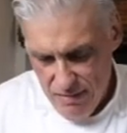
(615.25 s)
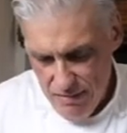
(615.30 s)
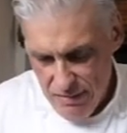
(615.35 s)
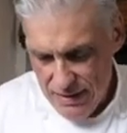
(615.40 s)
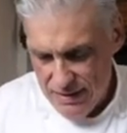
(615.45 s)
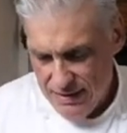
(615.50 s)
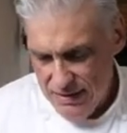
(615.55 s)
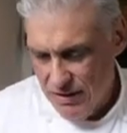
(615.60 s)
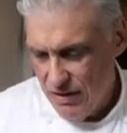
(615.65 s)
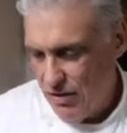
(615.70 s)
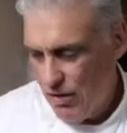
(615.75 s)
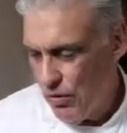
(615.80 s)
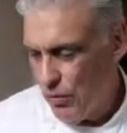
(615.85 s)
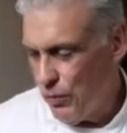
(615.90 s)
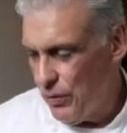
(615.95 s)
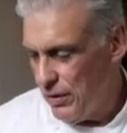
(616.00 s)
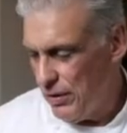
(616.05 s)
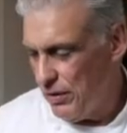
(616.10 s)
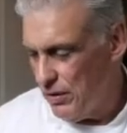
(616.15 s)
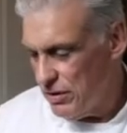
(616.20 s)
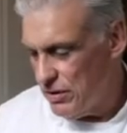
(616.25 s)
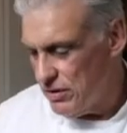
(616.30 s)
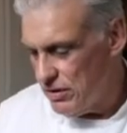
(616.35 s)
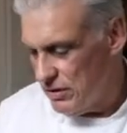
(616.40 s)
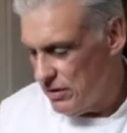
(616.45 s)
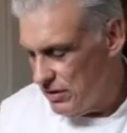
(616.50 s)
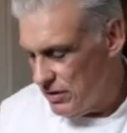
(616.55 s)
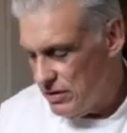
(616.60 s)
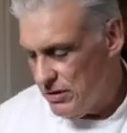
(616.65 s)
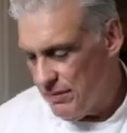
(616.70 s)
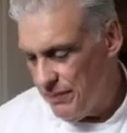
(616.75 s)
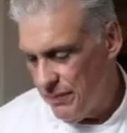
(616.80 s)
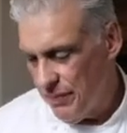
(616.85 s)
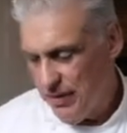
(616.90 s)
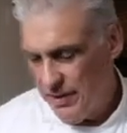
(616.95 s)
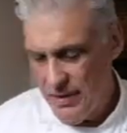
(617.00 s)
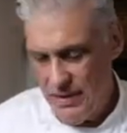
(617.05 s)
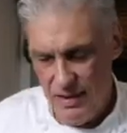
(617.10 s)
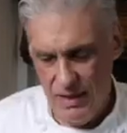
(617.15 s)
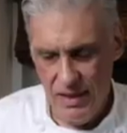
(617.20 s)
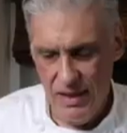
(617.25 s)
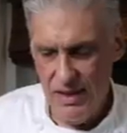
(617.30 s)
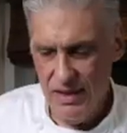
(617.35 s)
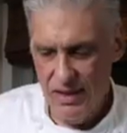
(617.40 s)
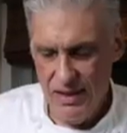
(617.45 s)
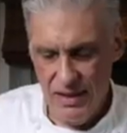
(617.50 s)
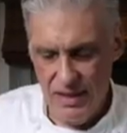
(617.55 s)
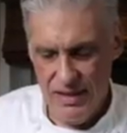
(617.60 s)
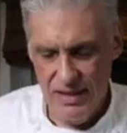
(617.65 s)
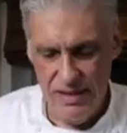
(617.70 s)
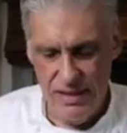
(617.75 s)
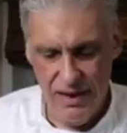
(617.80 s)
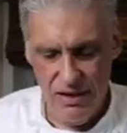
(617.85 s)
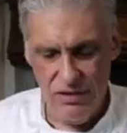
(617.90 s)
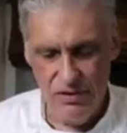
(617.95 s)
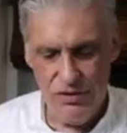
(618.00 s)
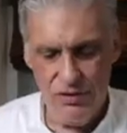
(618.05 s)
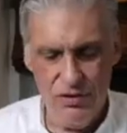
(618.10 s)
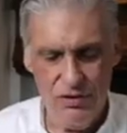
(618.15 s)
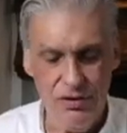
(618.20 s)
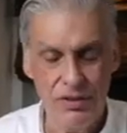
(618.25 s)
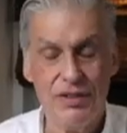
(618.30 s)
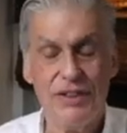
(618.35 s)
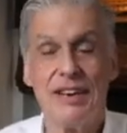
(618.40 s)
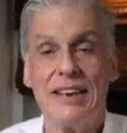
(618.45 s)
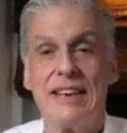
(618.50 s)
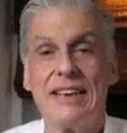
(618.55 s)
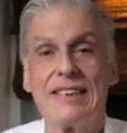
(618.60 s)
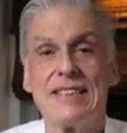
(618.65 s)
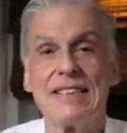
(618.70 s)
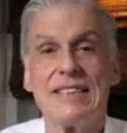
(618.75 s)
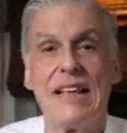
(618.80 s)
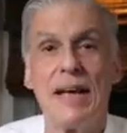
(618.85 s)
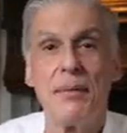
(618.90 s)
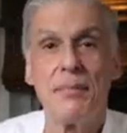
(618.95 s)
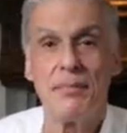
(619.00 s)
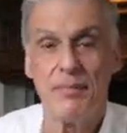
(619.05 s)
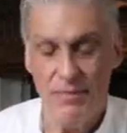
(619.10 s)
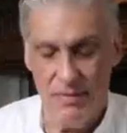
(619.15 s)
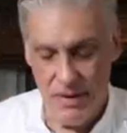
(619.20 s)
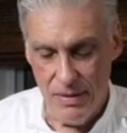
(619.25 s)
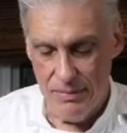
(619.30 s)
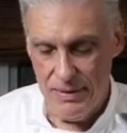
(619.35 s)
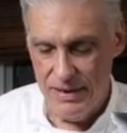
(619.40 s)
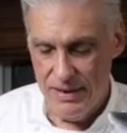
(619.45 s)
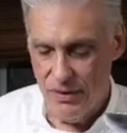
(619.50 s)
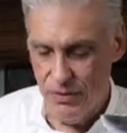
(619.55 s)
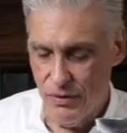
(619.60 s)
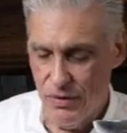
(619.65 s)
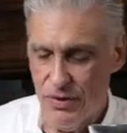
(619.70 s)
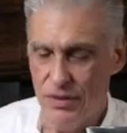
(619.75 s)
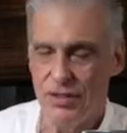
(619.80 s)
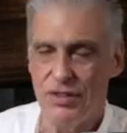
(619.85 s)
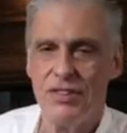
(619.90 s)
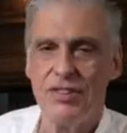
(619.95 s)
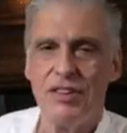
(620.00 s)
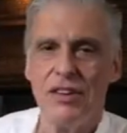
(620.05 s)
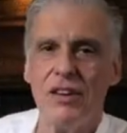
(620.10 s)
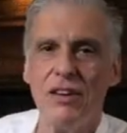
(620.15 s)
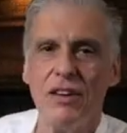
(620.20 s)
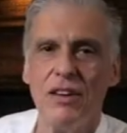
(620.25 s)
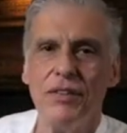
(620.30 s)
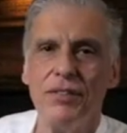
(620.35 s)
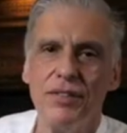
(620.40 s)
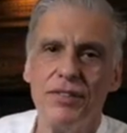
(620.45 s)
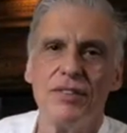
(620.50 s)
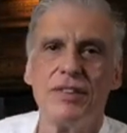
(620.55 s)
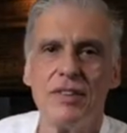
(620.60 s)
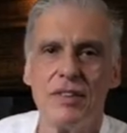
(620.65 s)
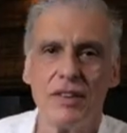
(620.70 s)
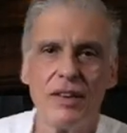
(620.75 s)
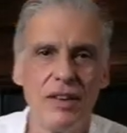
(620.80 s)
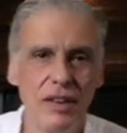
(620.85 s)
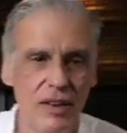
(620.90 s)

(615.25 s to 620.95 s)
Mix it all real good. Then I'll show you the next step. Let me get rid of these gloves.